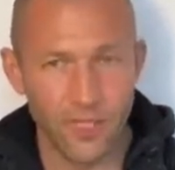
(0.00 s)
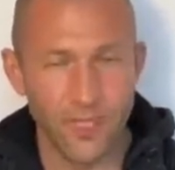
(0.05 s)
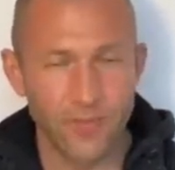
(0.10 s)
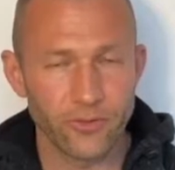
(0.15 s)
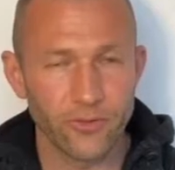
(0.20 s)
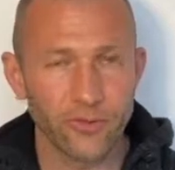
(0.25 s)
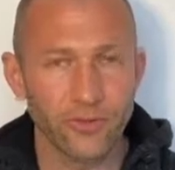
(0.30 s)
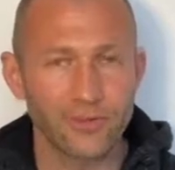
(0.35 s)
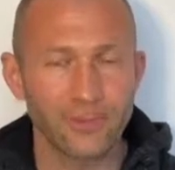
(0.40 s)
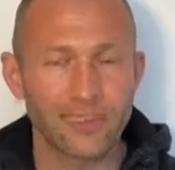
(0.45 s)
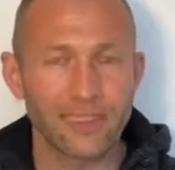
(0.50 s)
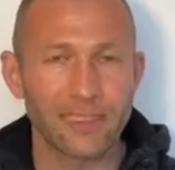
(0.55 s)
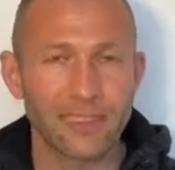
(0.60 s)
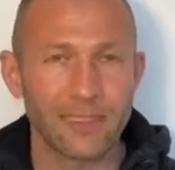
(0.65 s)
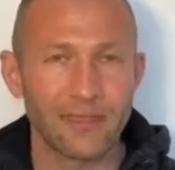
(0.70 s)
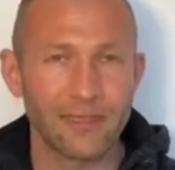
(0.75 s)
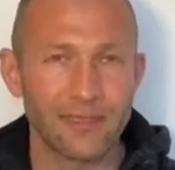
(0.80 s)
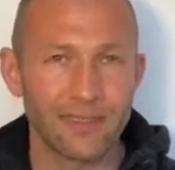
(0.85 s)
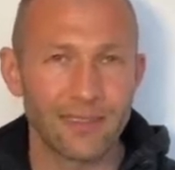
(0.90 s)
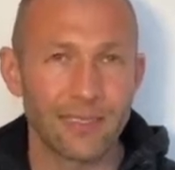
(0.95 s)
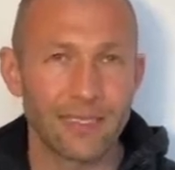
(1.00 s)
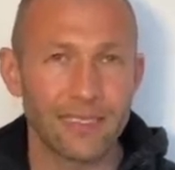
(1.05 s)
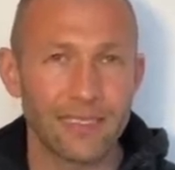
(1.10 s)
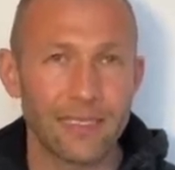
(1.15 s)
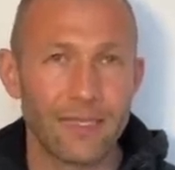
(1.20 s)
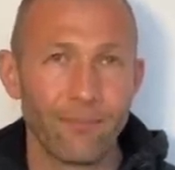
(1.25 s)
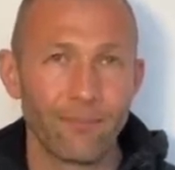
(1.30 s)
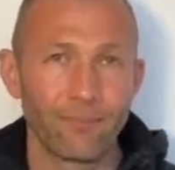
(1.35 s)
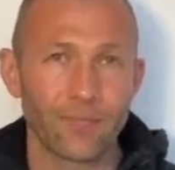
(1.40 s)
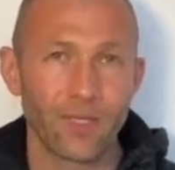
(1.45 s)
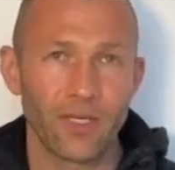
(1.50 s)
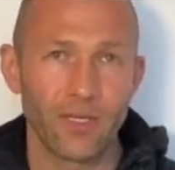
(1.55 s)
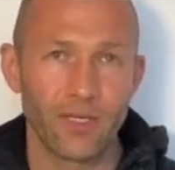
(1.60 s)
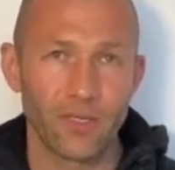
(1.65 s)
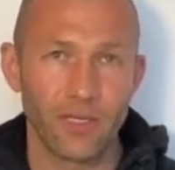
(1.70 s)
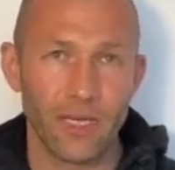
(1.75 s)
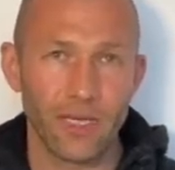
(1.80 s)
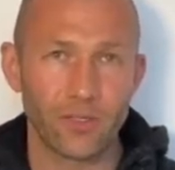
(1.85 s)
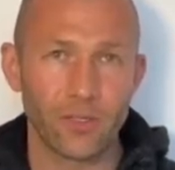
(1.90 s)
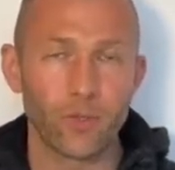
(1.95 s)
So there's a
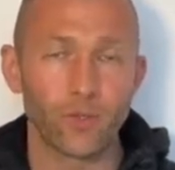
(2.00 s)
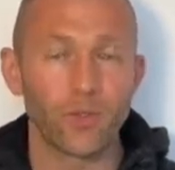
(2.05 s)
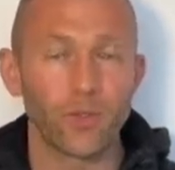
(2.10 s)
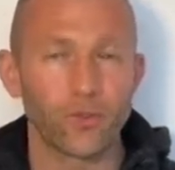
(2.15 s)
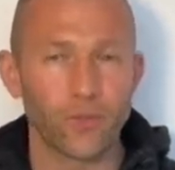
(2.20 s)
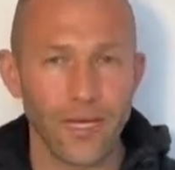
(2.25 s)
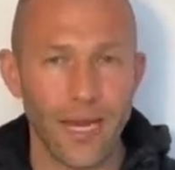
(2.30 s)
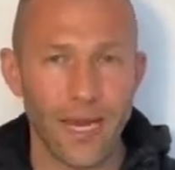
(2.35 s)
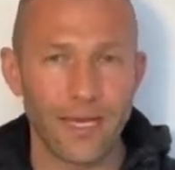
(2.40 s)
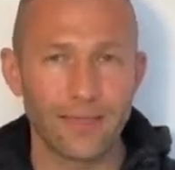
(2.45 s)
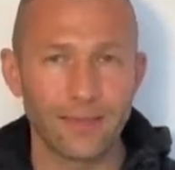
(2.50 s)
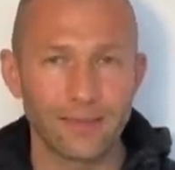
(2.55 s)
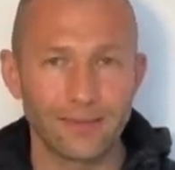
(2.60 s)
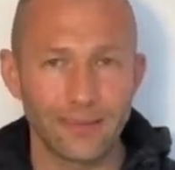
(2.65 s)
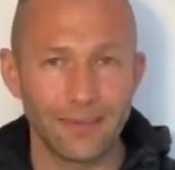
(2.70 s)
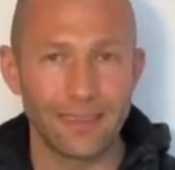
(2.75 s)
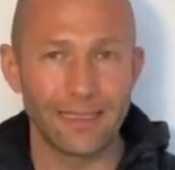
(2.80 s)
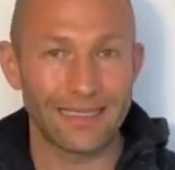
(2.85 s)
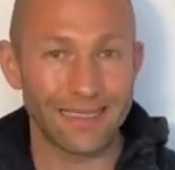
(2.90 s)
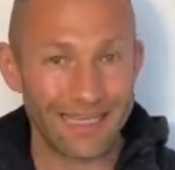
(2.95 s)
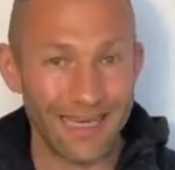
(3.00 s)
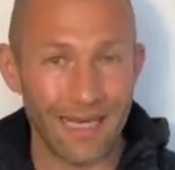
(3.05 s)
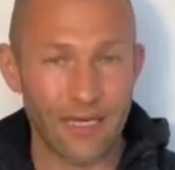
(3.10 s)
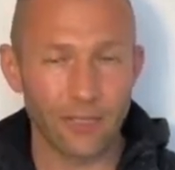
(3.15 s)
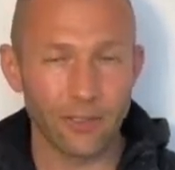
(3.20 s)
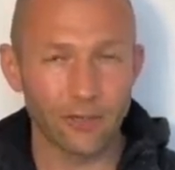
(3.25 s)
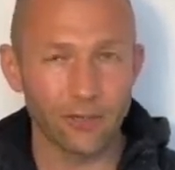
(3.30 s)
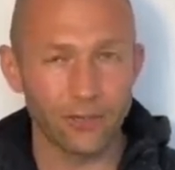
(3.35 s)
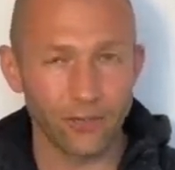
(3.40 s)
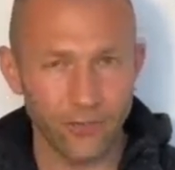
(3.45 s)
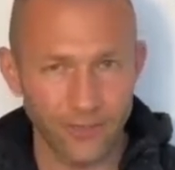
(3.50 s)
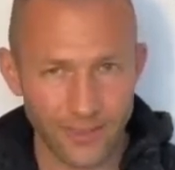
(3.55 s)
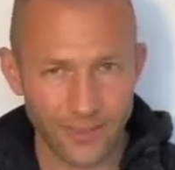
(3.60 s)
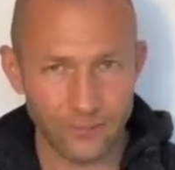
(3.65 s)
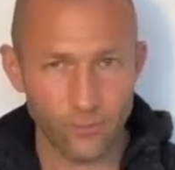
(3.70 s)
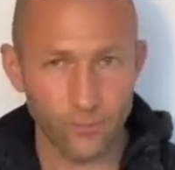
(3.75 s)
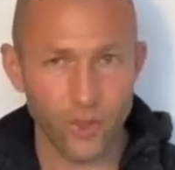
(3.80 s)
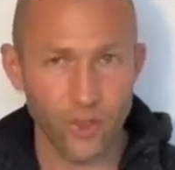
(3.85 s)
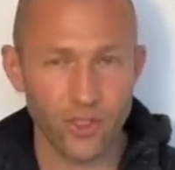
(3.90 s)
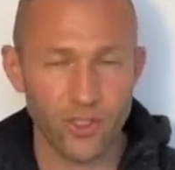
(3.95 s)
actual created account for
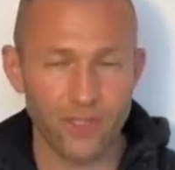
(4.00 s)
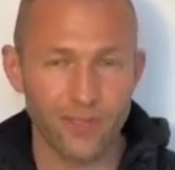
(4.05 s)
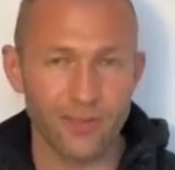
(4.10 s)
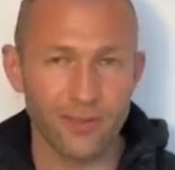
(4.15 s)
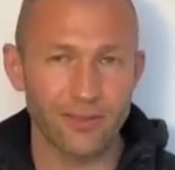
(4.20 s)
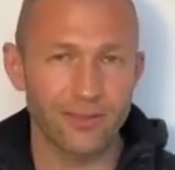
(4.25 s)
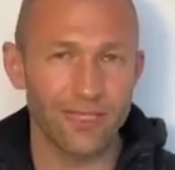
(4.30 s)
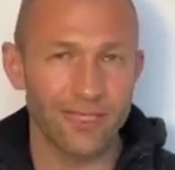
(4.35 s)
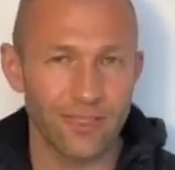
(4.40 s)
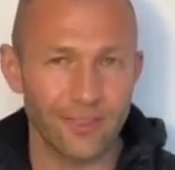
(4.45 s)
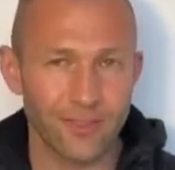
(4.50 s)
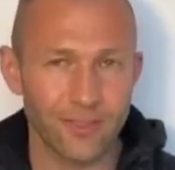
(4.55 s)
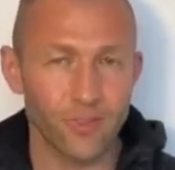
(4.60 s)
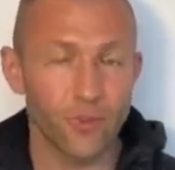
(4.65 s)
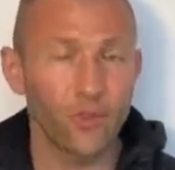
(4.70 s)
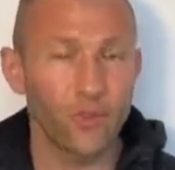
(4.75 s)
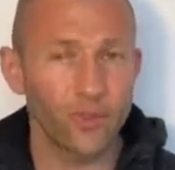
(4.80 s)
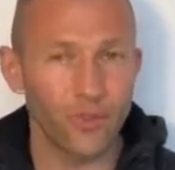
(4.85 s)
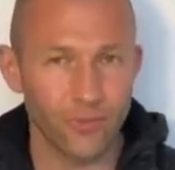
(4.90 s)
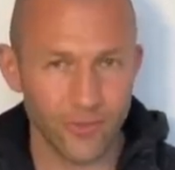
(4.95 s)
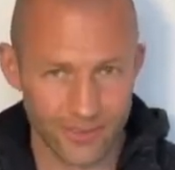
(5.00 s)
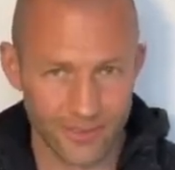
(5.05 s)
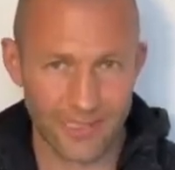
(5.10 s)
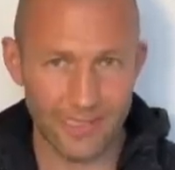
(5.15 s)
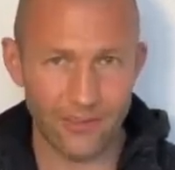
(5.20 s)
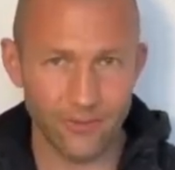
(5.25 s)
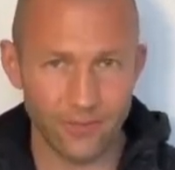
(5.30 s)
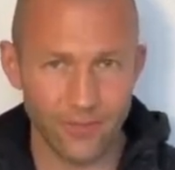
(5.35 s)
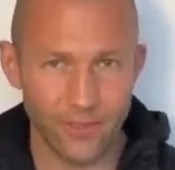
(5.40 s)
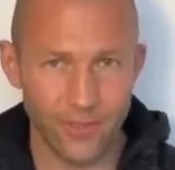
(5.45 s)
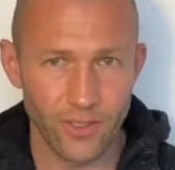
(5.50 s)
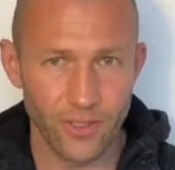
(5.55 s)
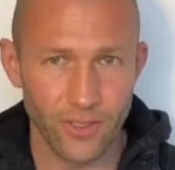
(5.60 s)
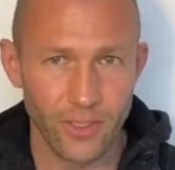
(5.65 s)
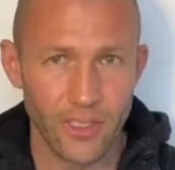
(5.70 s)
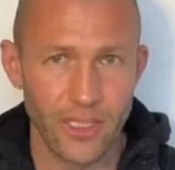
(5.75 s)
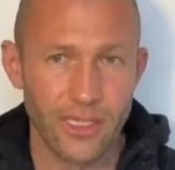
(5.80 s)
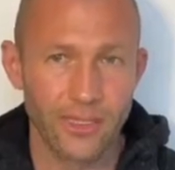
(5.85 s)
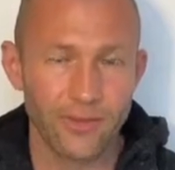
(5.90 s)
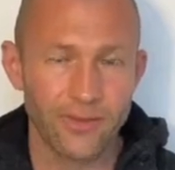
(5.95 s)
this, which is just a test user account
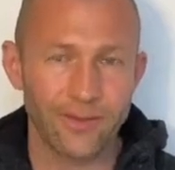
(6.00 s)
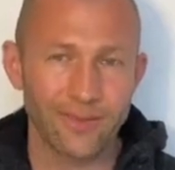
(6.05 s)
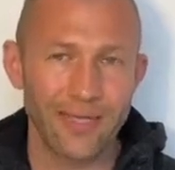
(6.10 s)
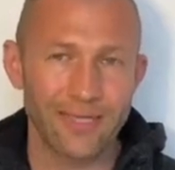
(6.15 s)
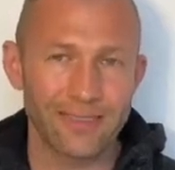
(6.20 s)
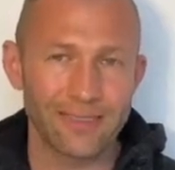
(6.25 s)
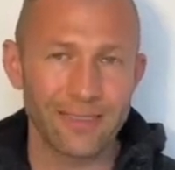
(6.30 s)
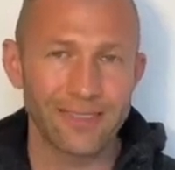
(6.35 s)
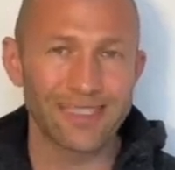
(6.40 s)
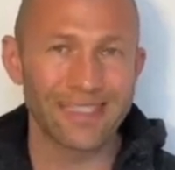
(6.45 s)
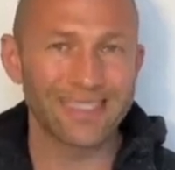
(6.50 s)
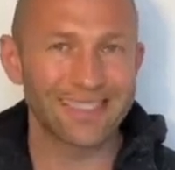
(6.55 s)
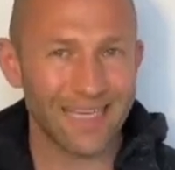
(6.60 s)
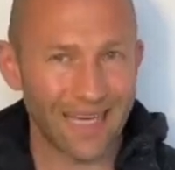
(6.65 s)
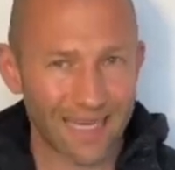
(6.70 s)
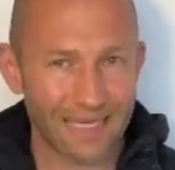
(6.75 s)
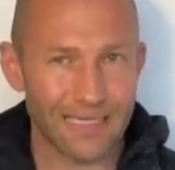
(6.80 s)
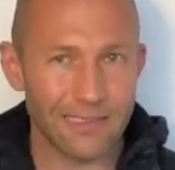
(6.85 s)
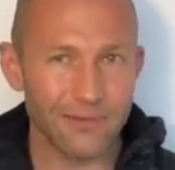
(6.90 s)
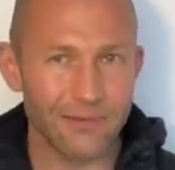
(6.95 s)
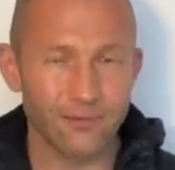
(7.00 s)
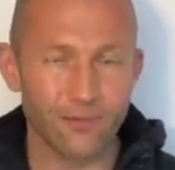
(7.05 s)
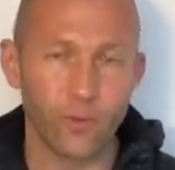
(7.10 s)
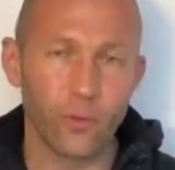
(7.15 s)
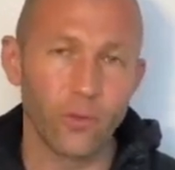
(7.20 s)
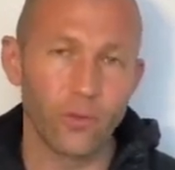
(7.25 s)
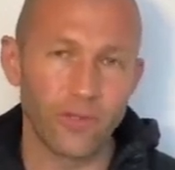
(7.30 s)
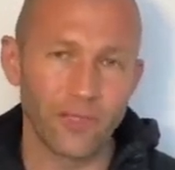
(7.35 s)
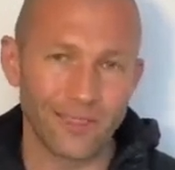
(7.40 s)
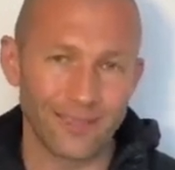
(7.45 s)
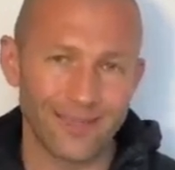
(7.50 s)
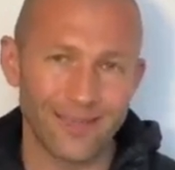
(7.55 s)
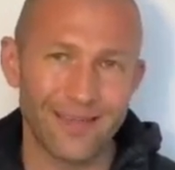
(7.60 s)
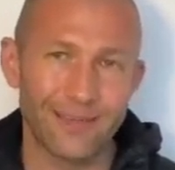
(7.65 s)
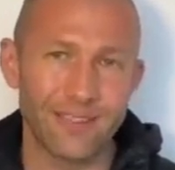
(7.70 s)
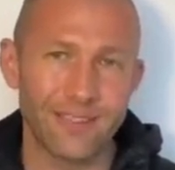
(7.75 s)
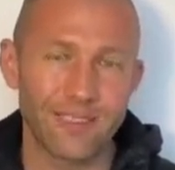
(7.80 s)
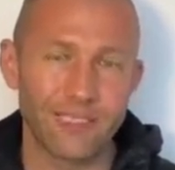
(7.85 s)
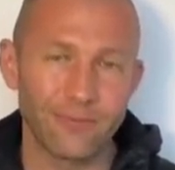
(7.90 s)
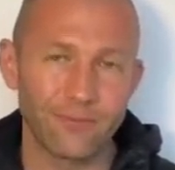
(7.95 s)
that doesn't save all the
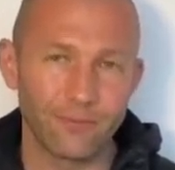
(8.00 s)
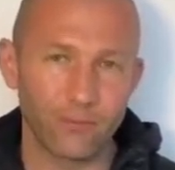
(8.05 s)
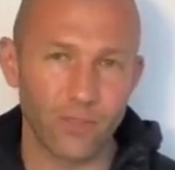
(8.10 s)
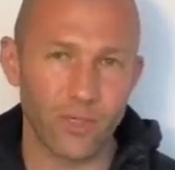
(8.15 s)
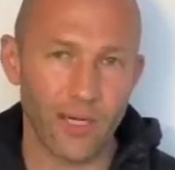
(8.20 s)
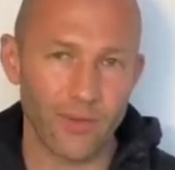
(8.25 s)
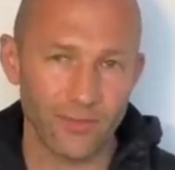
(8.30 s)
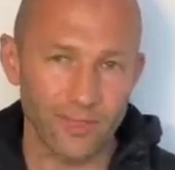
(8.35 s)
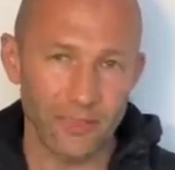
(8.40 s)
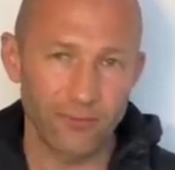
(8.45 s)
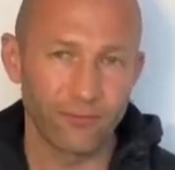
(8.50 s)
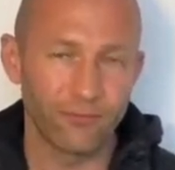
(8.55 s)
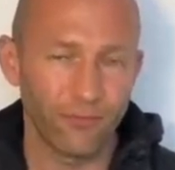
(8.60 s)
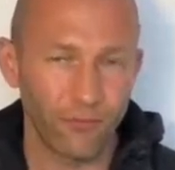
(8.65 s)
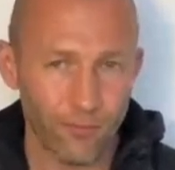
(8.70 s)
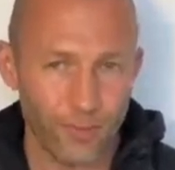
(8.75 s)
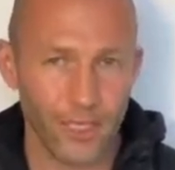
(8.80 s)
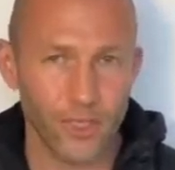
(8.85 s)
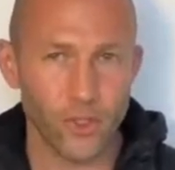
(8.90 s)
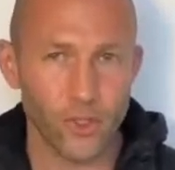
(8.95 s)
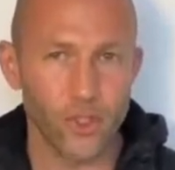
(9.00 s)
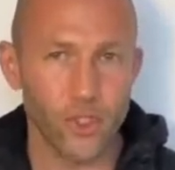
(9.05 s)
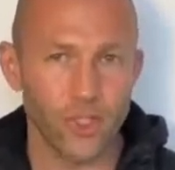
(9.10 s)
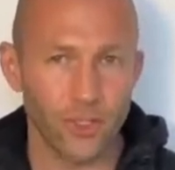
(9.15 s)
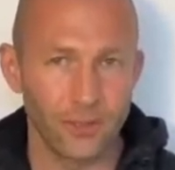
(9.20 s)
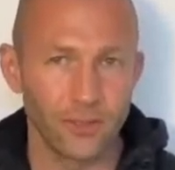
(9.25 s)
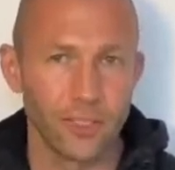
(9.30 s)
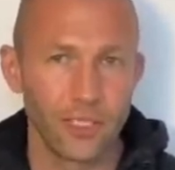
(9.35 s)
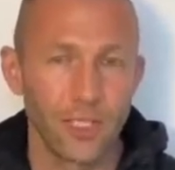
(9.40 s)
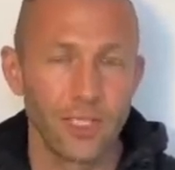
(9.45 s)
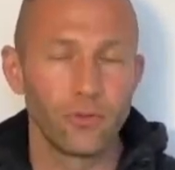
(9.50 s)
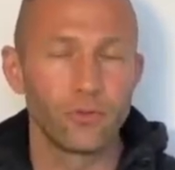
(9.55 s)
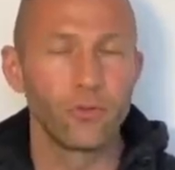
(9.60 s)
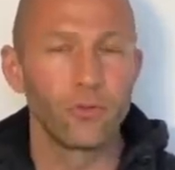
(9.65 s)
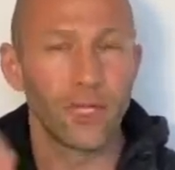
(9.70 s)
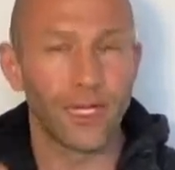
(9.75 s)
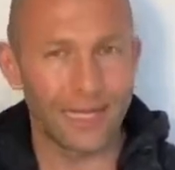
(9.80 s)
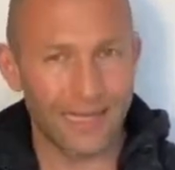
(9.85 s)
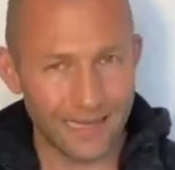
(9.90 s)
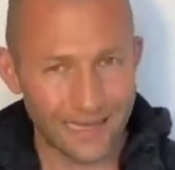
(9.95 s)
sensitive private information to
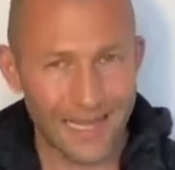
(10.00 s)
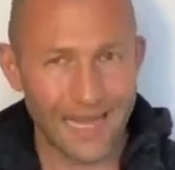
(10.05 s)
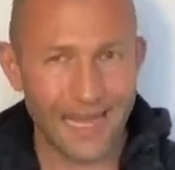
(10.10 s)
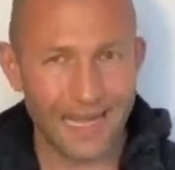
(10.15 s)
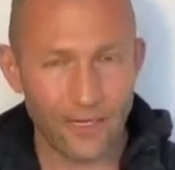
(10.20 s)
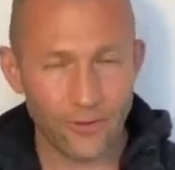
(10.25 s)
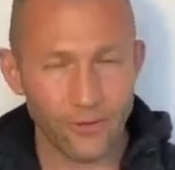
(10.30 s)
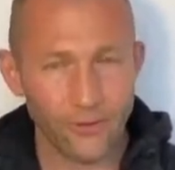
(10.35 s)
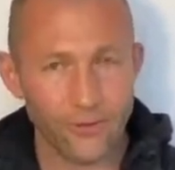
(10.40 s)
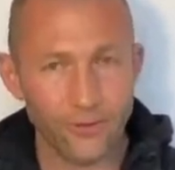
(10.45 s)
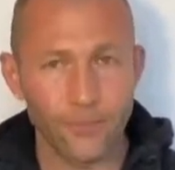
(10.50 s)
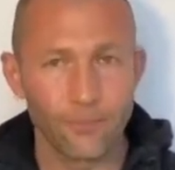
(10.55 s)
the cloud.